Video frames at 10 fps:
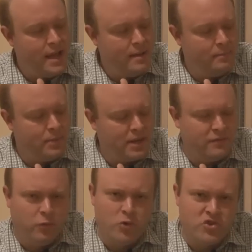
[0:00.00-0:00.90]
But
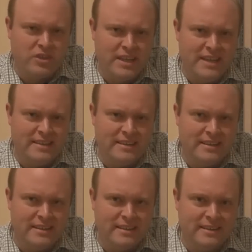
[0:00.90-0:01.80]
unfortunately,
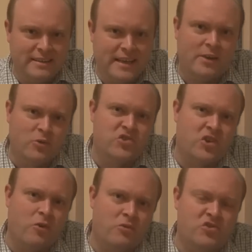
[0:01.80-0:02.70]
that
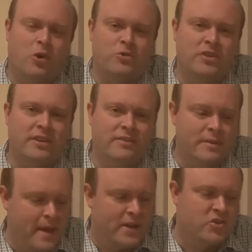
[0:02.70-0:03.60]
also resulted in the
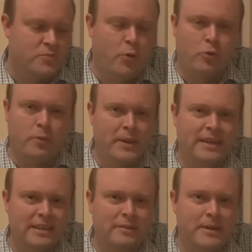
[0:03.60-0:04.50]
Macintosh Portable being a
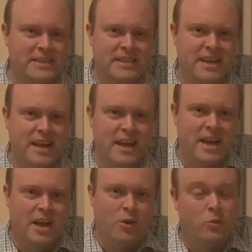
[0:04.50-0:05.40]
little bit,
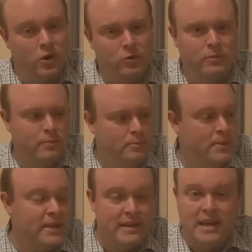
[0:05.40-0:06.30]
well,
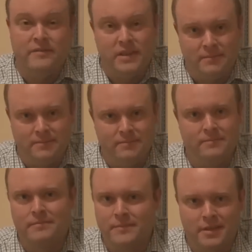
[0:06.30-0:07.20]
big and heavy,
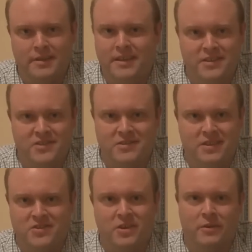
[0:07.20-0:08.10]
I think is,
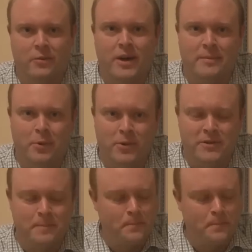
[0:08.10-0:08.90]
there's no other way to put it.